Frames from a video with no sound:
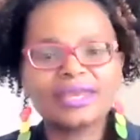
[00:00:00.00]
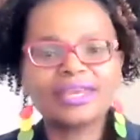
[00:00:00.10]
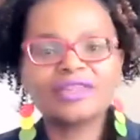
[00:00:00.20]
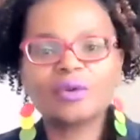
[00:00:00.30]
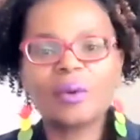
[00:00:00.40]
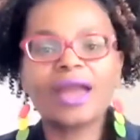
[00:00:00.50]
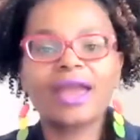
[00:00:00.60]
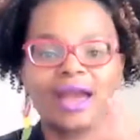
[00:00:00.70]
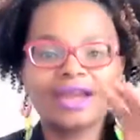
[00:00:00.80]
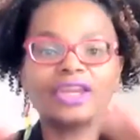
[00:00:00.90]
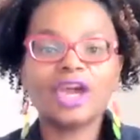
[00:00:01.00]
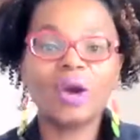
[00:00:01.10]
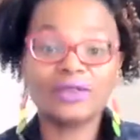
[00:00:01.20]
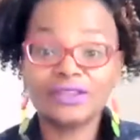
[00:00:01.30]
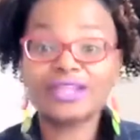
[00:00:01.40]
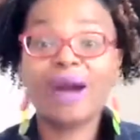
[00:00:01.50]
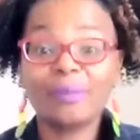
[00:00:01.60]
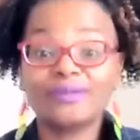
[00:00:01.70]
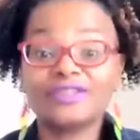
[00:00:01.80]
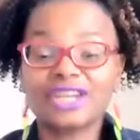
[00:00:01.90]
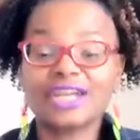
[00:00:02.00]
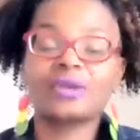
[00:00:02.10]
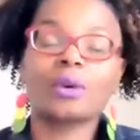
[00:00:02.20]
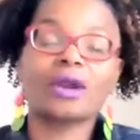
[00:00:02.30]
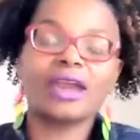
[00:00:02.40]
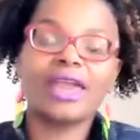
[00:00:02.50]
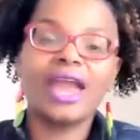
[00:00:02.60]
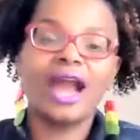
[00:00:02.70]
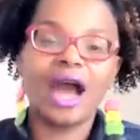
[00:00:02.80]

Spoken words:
Either way, I know at the top of January,